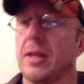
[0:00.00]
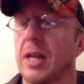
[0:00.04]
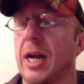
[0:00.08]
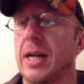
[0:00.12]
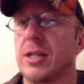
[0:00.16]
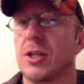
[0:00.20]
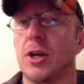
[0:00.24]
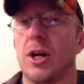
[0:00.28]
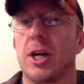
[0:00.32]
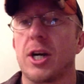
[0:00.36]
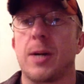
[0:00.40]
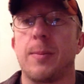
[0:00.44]
thing
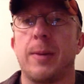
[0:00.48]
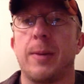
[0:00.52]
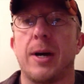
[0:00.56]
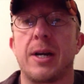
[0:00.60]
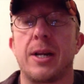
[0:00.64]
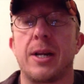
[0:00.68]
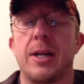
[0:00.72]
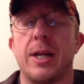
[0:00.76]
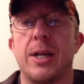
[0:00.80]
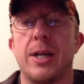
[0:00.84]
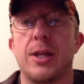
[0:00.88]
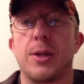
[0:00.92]
that I talked
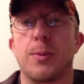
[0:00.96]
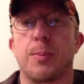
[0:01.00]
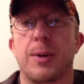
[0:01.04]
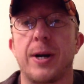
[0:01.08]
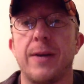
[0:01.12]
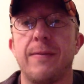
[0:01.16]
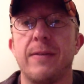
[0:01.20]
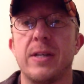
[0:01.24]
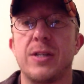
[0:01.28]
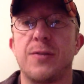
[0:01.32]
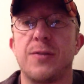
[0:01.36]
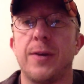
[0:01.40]
about in the
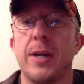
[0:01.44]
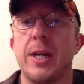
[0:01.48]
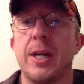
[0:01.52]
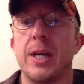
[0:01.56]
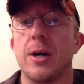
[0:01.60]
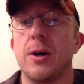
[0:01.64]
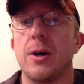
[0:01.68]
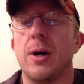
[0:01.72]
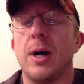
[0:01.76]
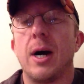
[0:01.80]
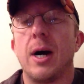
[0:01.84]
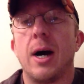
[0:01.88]
previous
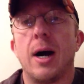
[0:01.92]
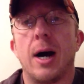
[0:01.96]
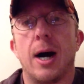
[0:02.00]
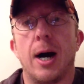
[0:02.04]
video,